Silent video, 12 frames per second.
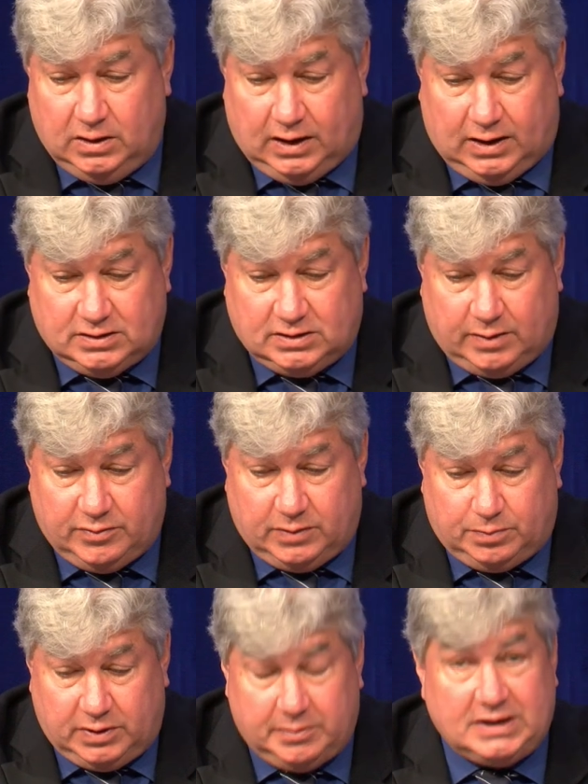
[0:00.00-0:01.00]
uh, some of the
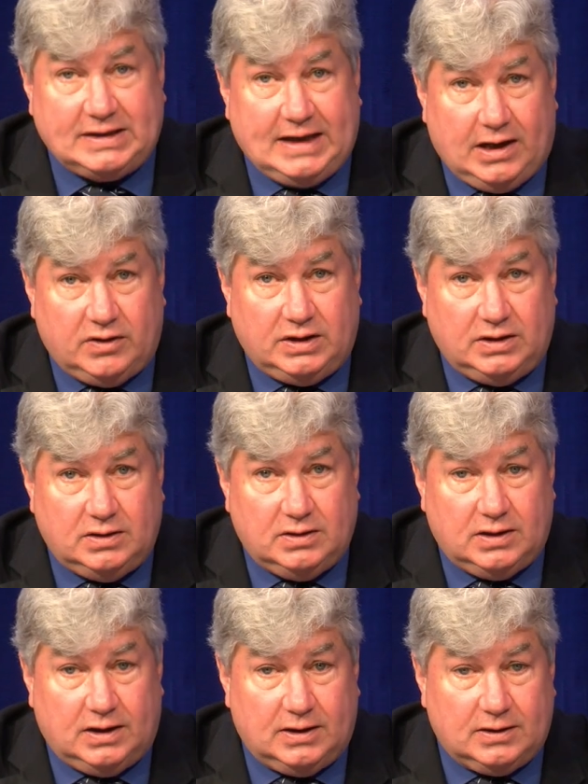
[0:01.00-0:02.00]
Plymouth County
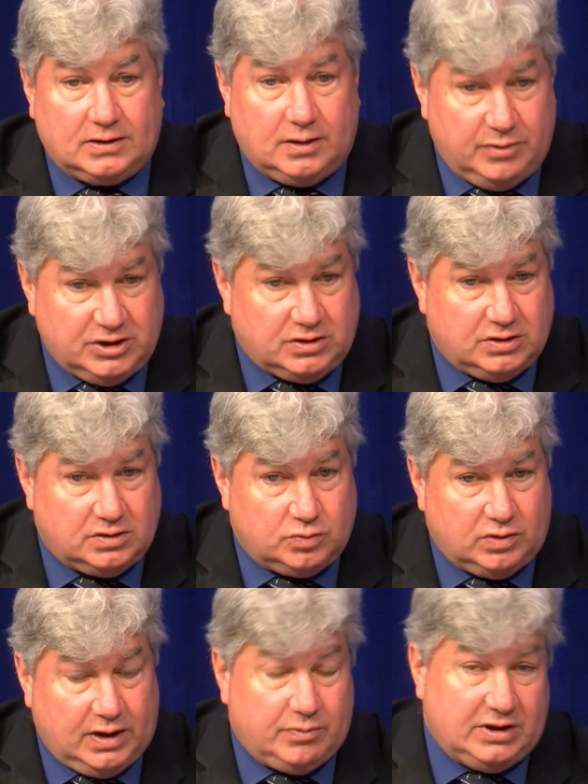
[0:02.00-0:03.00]
uh, commissioners
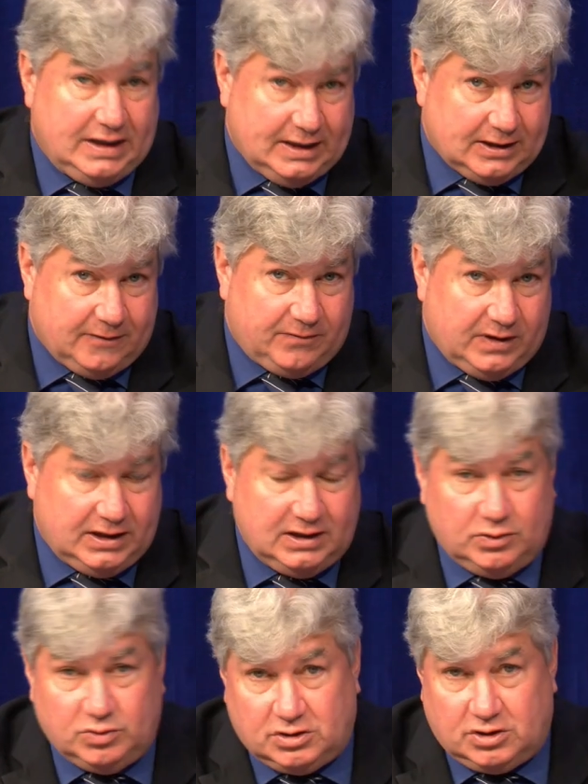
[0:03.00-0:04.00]
were able to get that funding. And
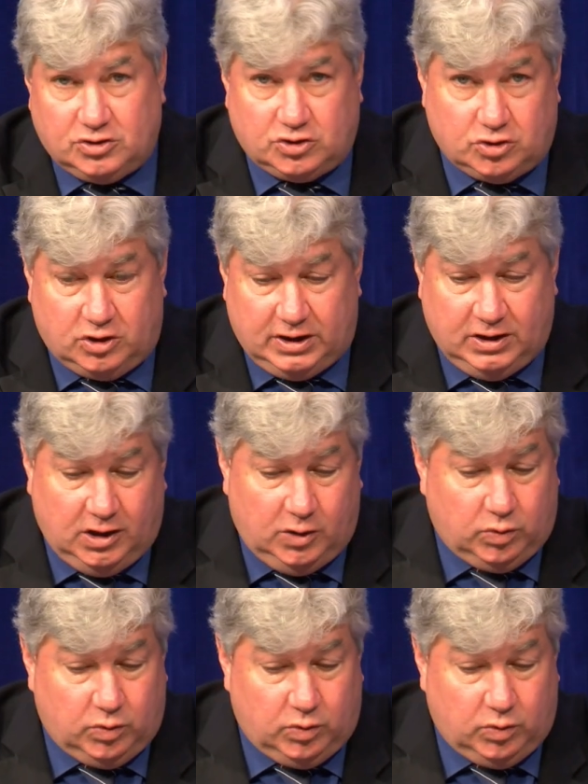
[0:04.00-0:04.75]
there was concern.